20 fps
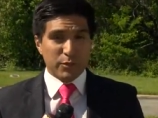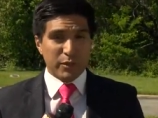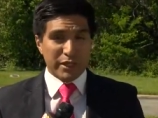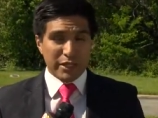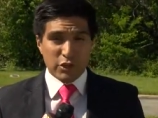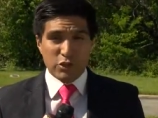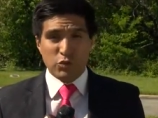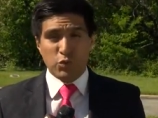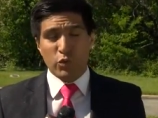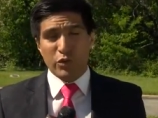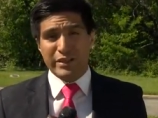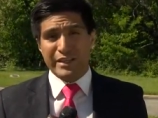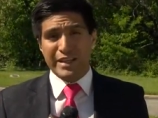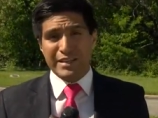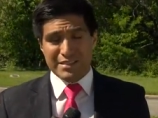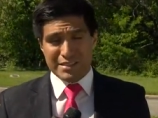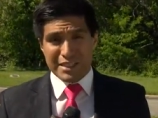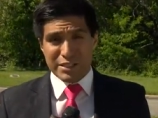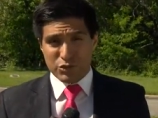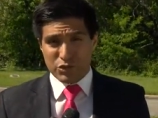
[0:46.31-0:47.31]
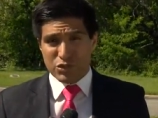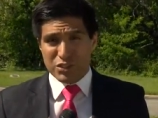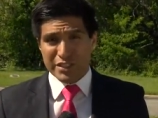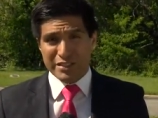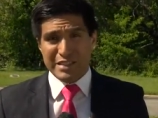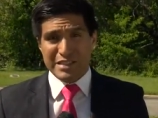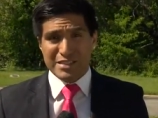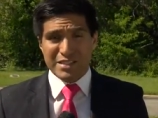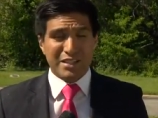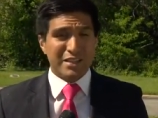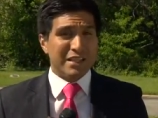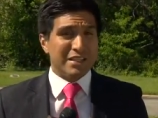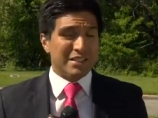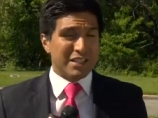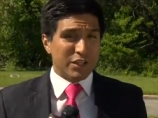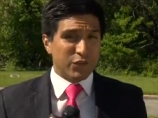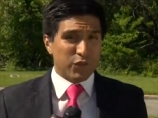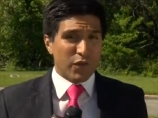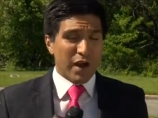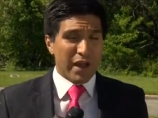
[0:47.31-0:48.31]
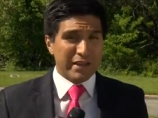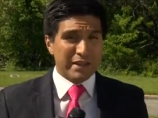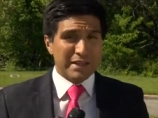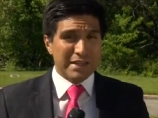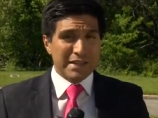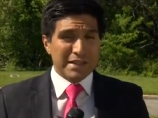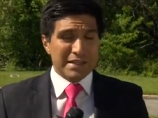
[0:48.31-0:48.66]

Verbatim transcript: But here's where it gets interesting. They said they did find